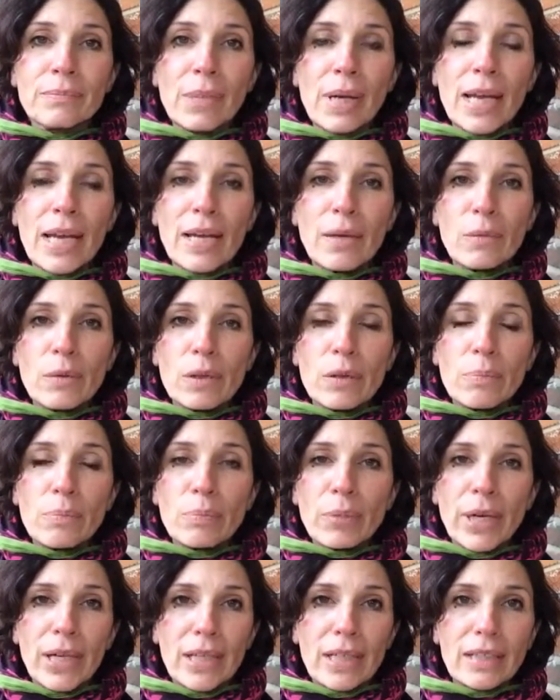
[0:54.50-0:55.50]
playing with
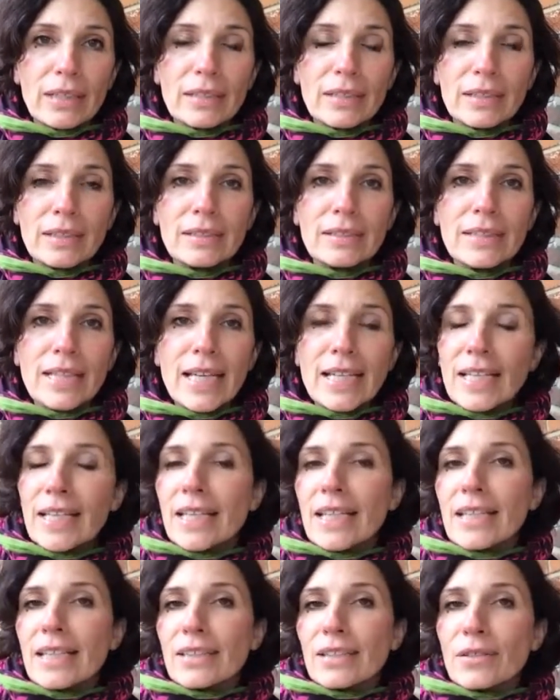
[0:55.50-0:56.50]
bricks and
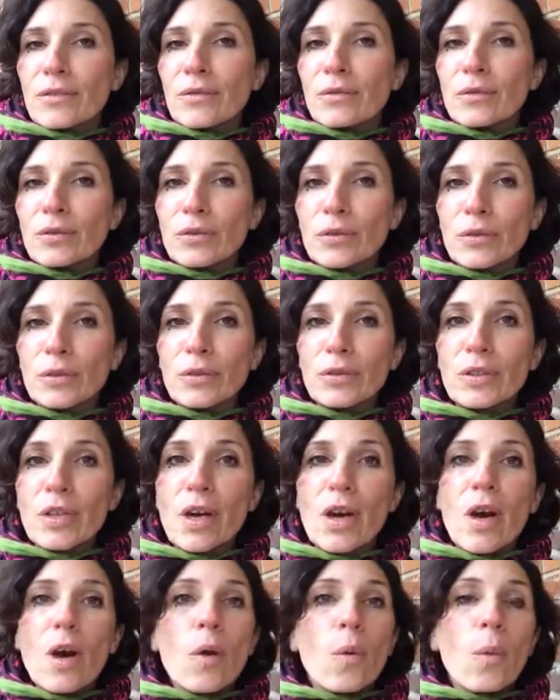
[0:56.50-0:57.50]
teddies and all sorts
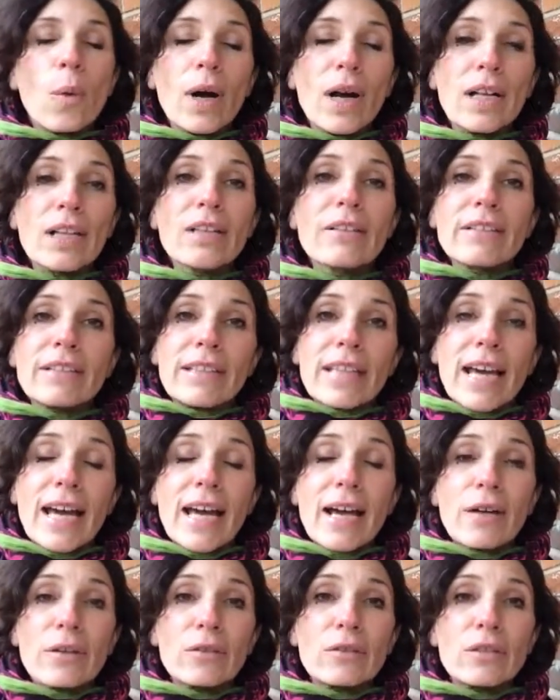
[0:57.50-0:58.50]
while you're in the
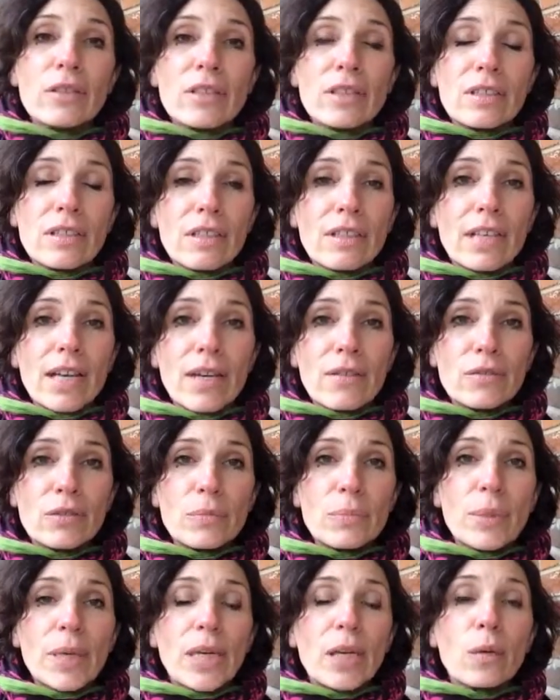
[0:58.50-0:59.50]
house, so they don't have to
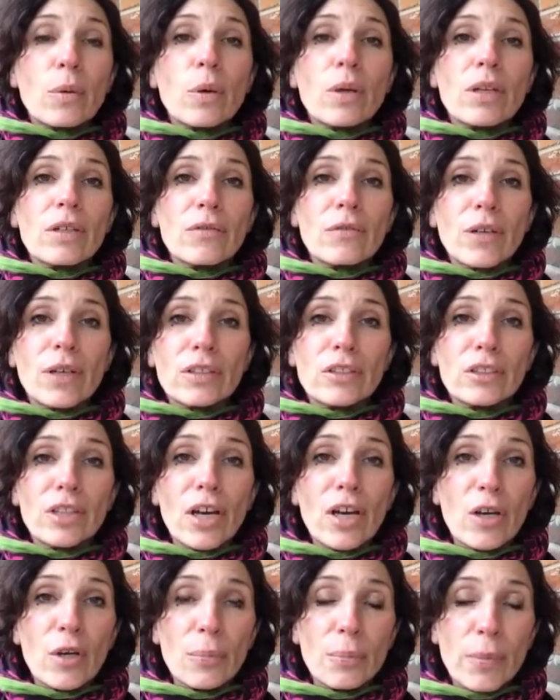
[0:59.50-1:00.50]
be qualified
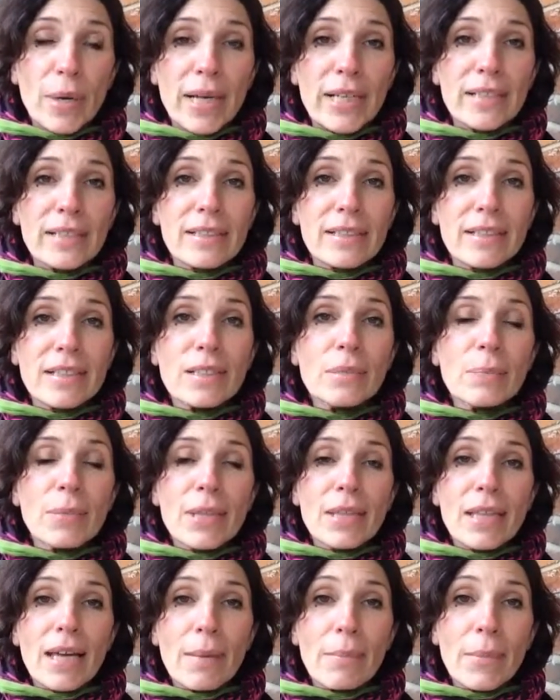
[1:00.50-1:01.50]
childminders,
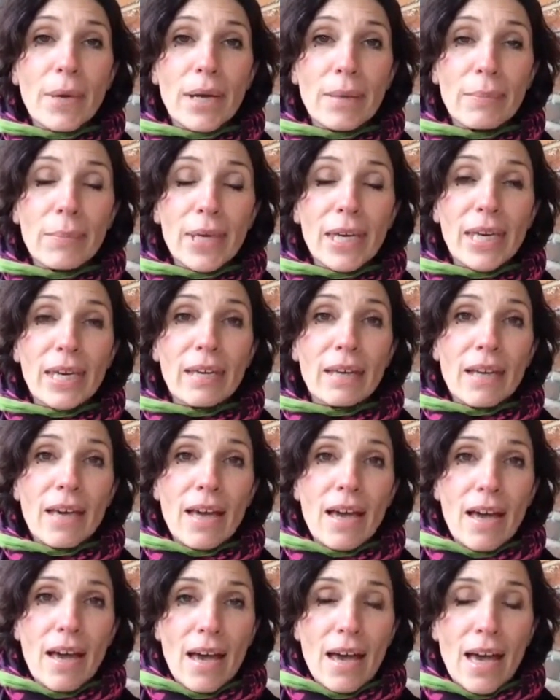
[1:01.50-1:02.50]
but that might be
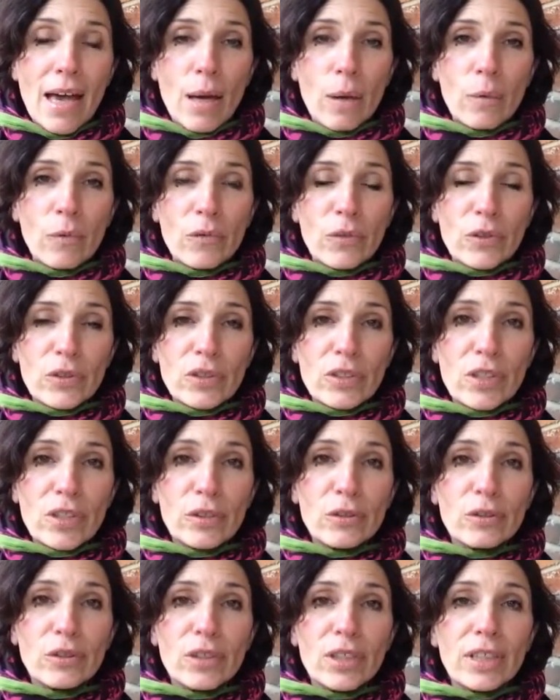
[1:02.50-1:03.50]
a helpful
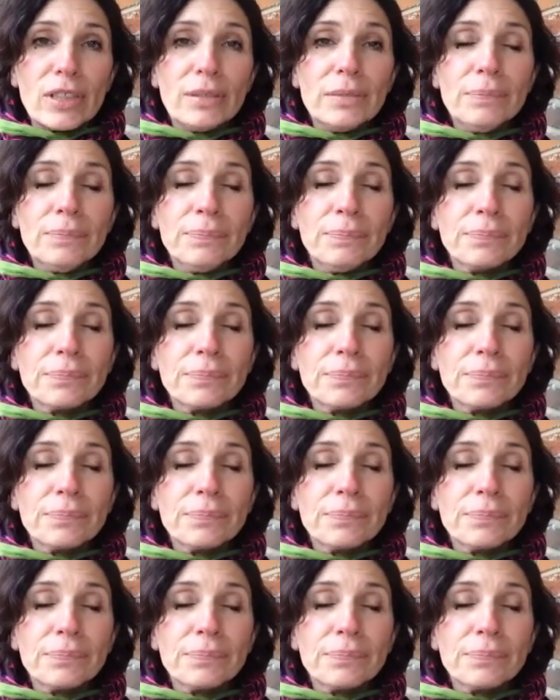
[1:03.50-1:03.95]
solution.